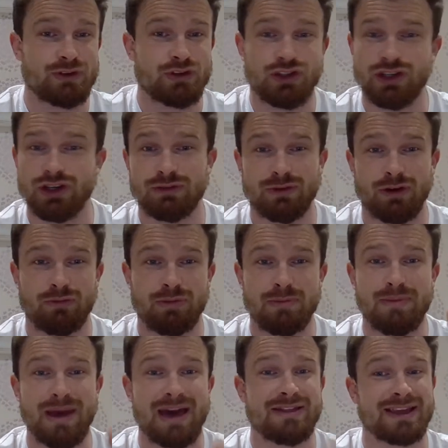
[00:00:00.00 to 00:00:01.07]
should have
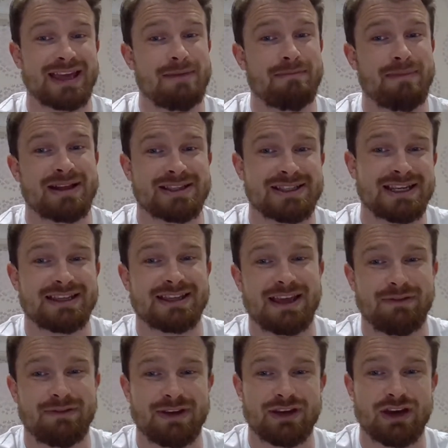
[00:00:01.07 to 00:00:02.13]
been better than getting Man City in
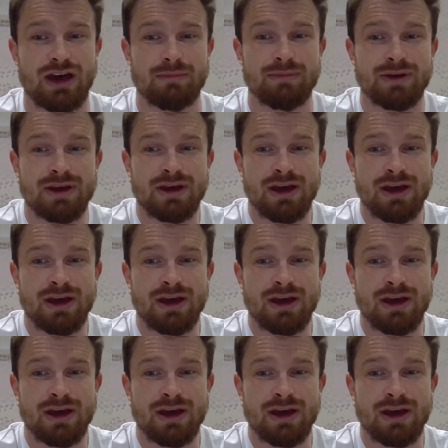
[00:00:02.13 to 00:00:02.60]
the FA Cup.